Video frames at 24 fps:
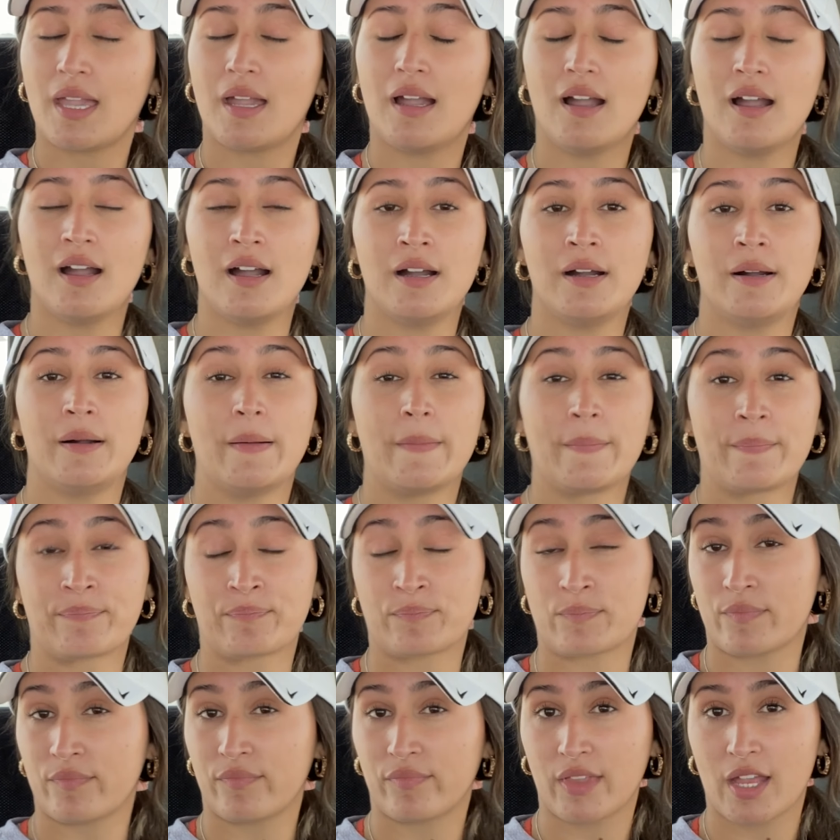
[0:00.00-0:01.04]

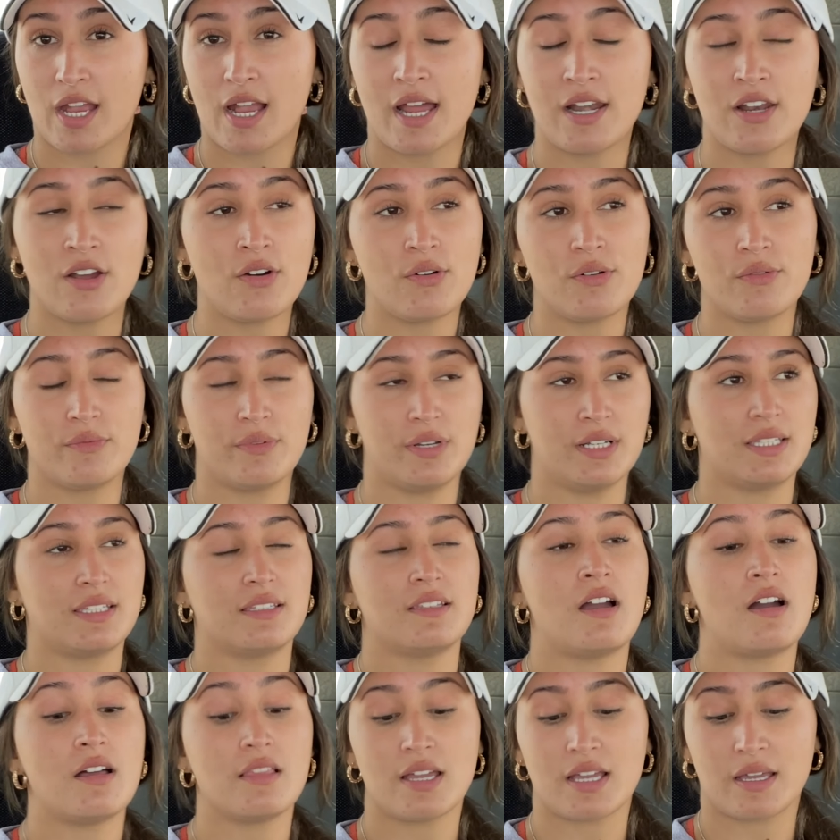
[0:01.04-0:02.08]
Um, I know it's
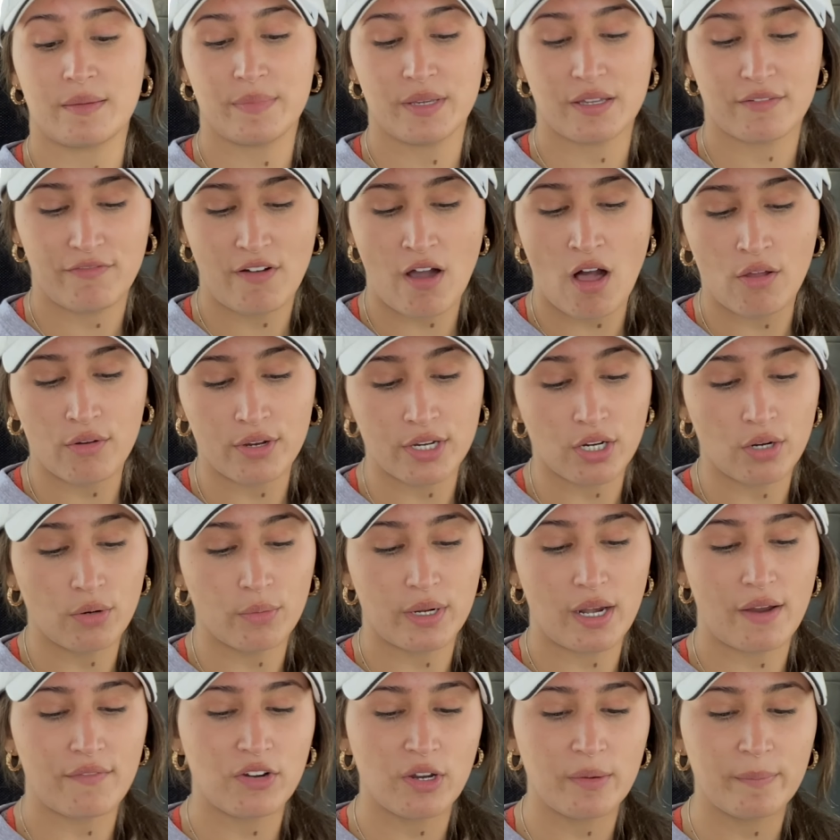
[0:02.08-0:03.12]
not like a big following or
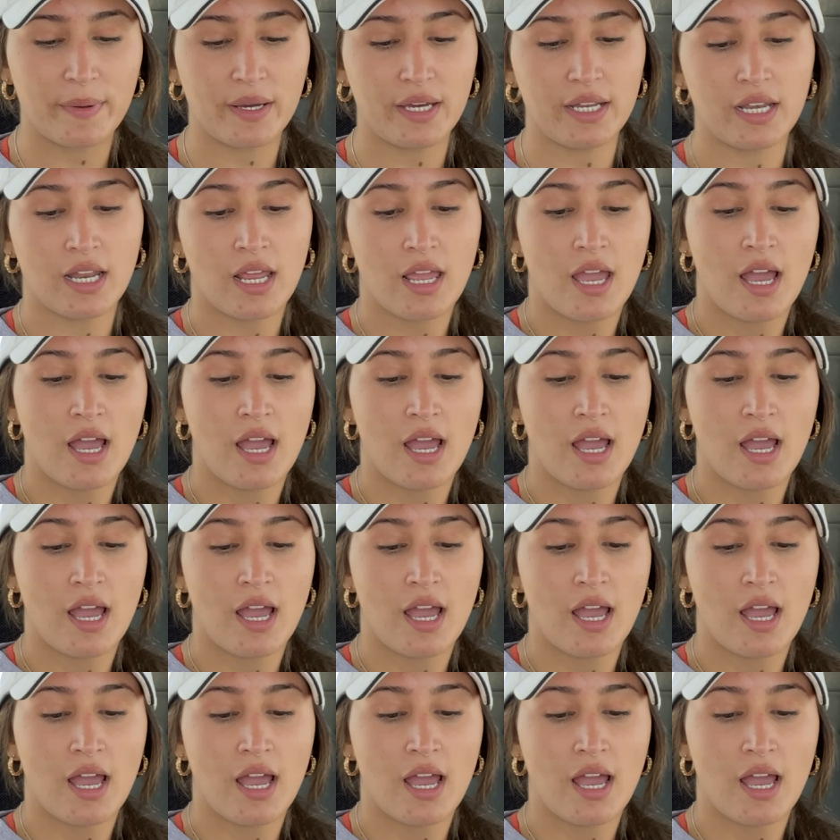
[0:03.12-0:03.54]
whatever, but